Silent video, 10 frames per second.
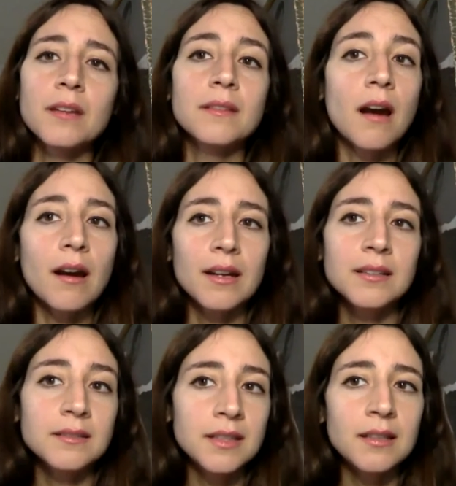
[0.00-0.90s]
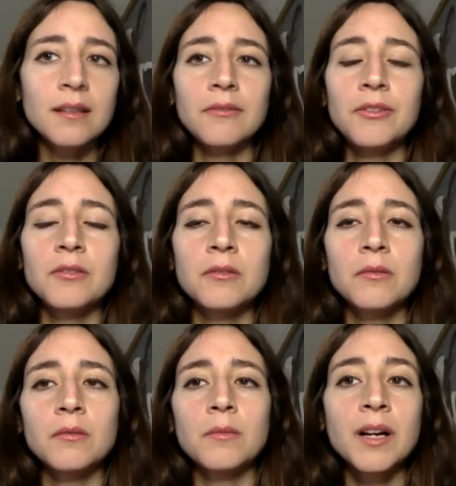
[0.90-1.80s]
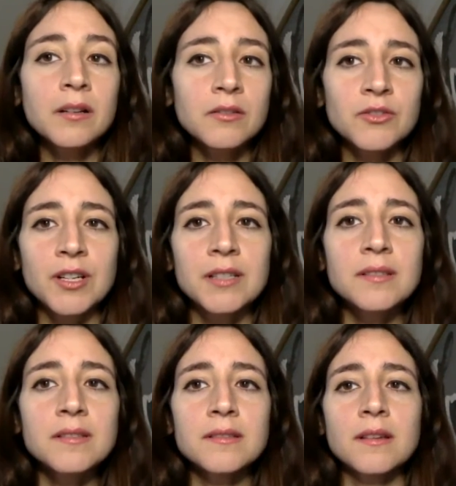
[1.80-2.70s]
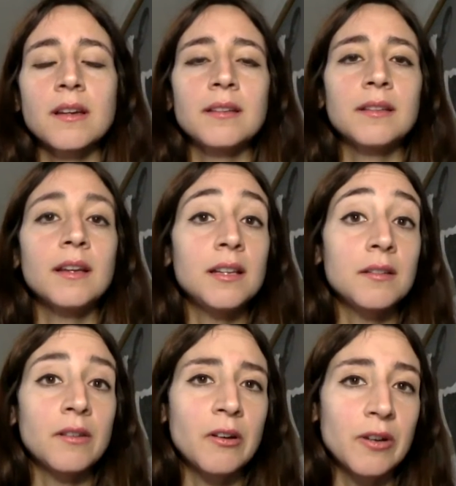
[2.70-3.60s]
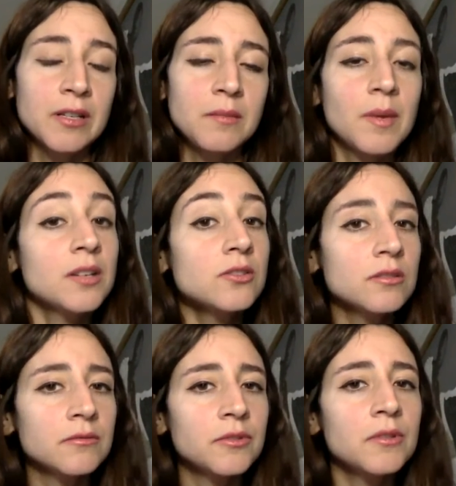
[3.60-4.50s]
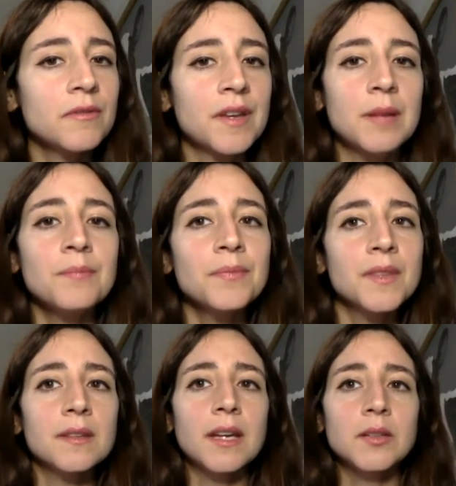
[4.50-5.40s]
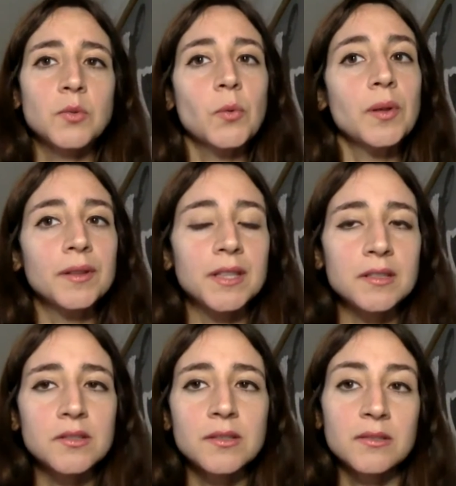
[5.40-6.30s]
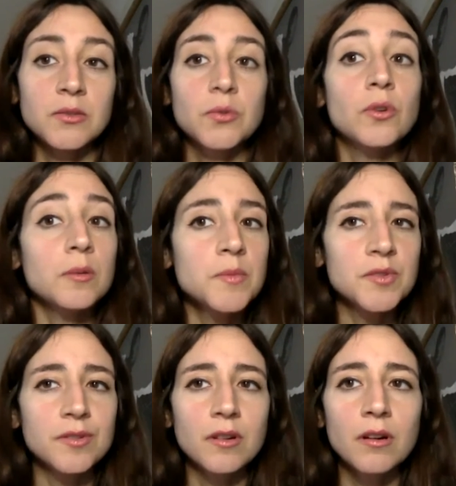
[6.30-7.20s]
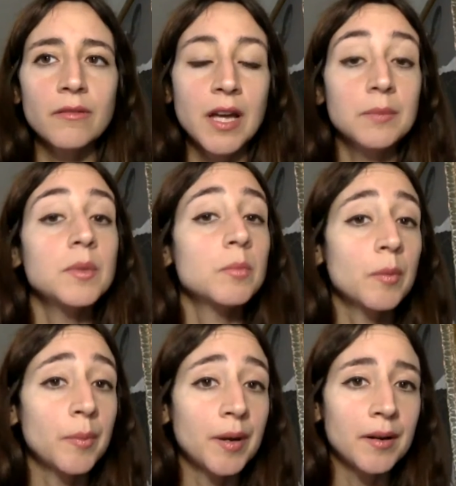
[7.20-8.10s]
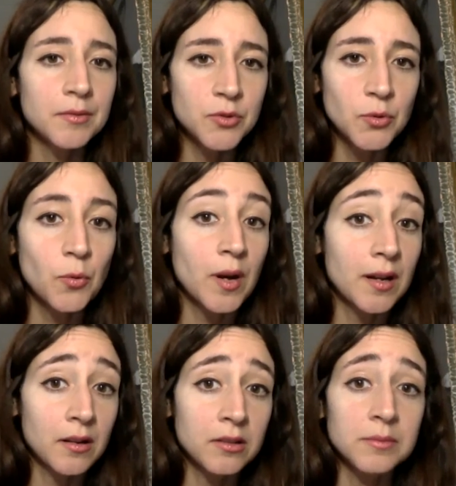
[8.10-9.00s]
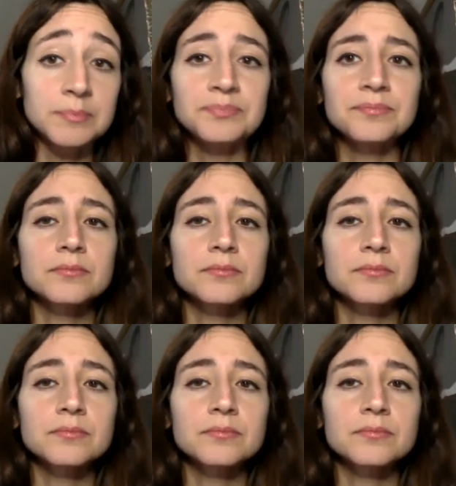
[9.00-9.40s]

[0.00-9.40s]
There are indeed a few macro trends, and Elina already mentioned a few of them, that we'll need to observe and be prepared to welcome.